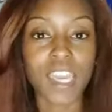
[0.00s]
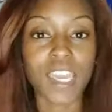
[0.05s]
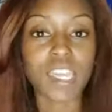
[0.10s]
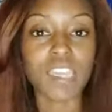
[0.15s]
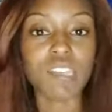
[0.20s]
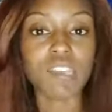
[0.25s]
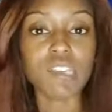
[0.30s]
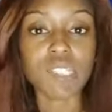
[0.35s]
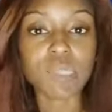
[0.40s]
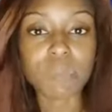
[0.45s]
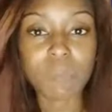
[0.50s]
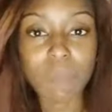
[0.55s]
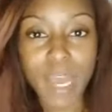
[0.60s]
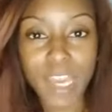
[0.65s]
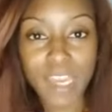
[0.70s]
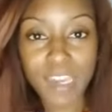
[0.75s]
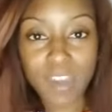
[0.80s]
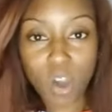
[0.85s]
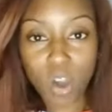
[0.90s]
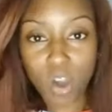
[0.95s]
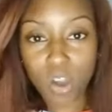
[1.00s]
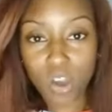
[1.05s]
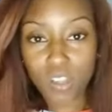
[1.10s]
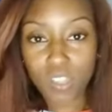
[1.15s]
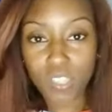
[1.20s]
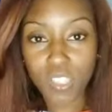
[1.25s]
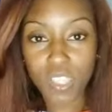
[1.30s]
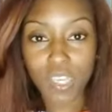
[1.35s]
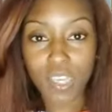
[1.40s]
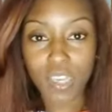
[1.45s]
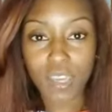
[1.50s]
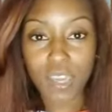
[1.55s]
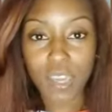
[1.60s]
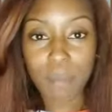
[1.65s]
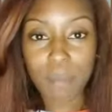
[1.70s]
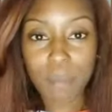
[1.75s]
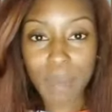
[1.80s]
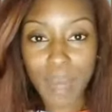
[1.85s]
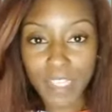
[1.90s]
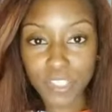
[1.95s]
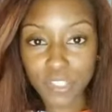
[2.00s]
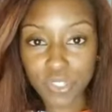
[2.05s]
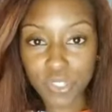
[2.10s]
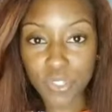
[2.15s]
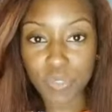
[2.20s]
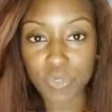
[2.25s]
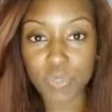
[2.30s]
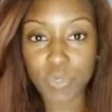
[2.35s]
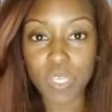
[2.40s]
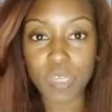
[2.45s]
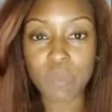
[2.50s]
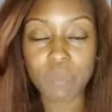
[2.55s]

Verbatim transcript: it is my call and my duty,